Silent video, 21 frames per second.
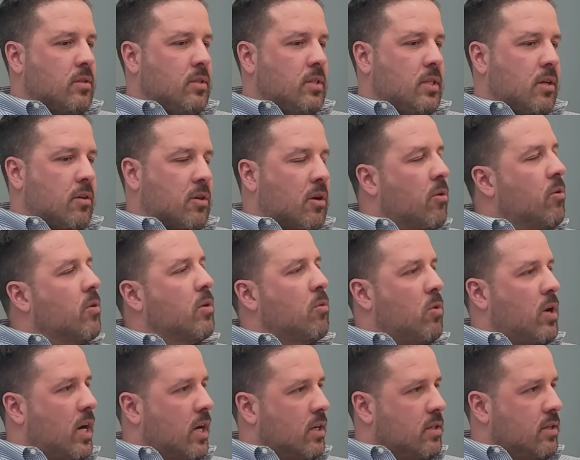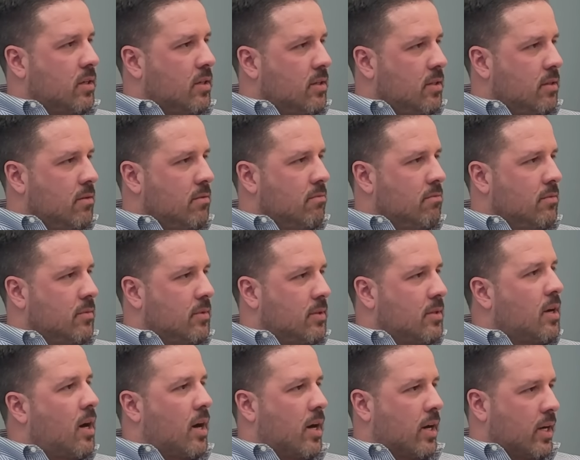going to Washington,
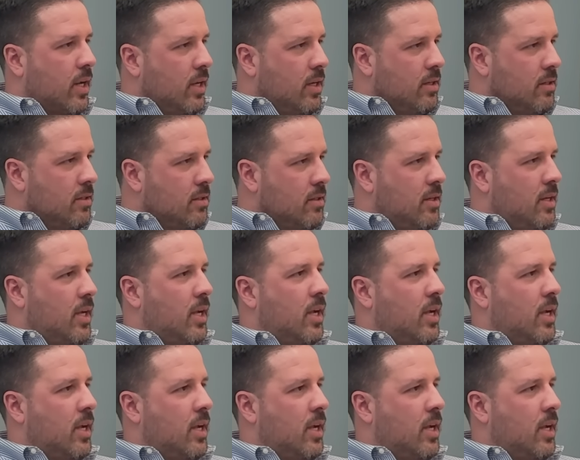talking,